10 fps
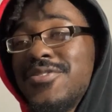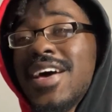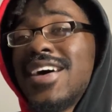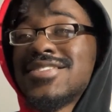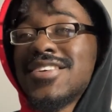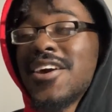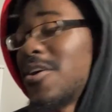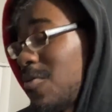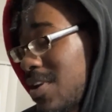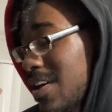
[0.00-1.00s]
guys to go
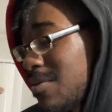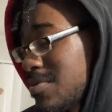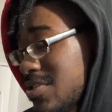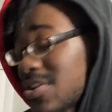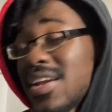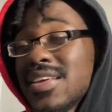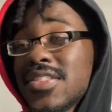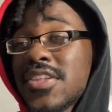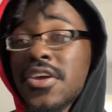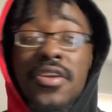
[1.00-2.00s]
when it comes to trying to get
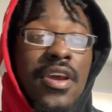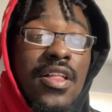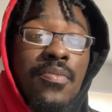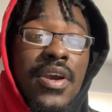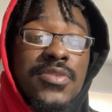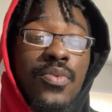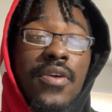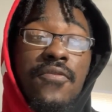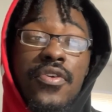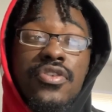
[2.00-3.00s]
that $30 price
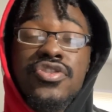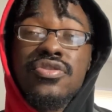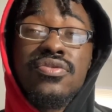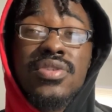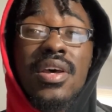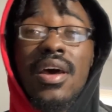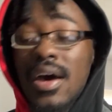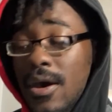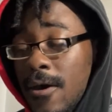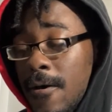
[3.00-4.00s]
point for your shoes.
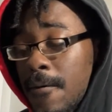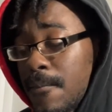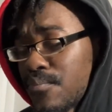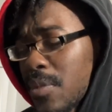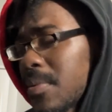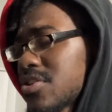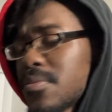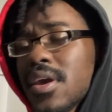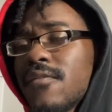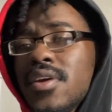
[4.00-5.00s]
Maybe I should
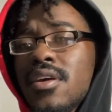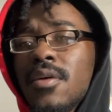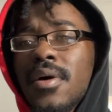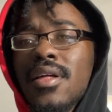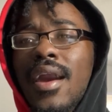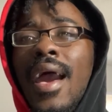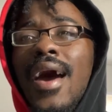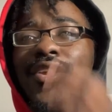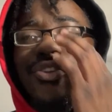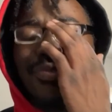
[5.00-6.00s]
make a video about like how
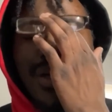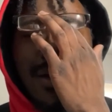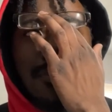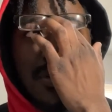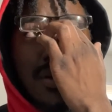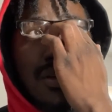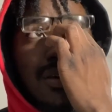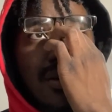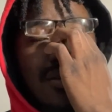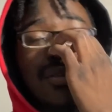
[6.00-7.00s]
to do that, but
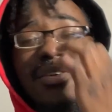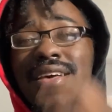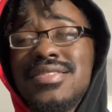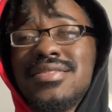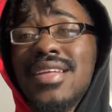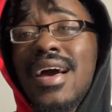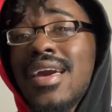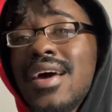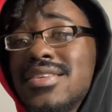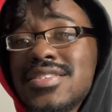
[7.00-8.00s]
I
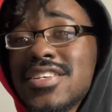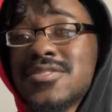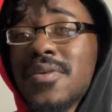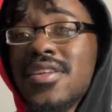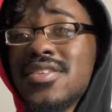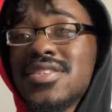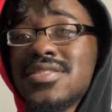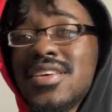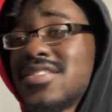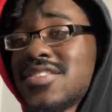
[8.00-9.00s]
kind of just explained it just
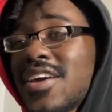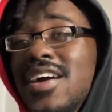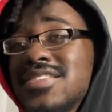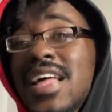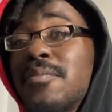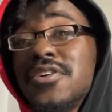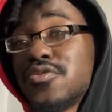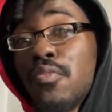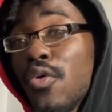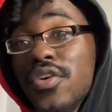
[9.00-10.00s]
then. So yeah, it's not much
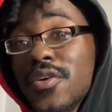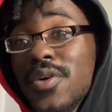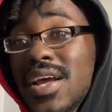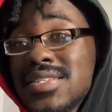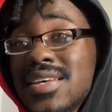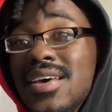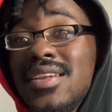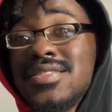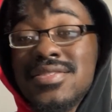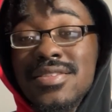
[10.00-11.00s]
more than what I said.
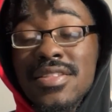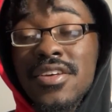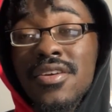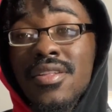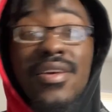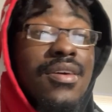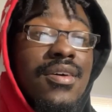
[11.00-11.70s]
It's literally